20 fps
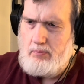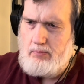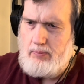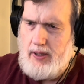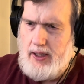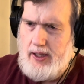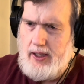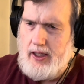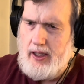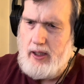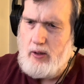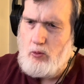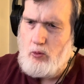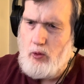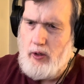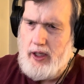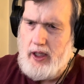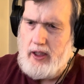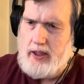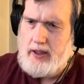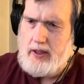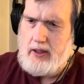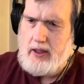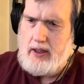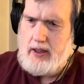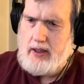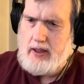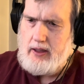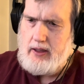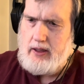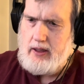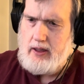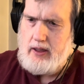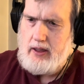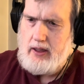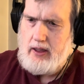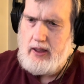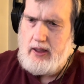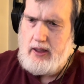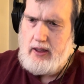Beth Ann Whelan,
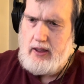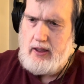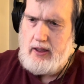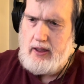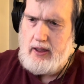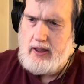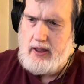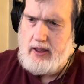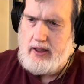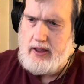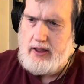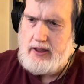kind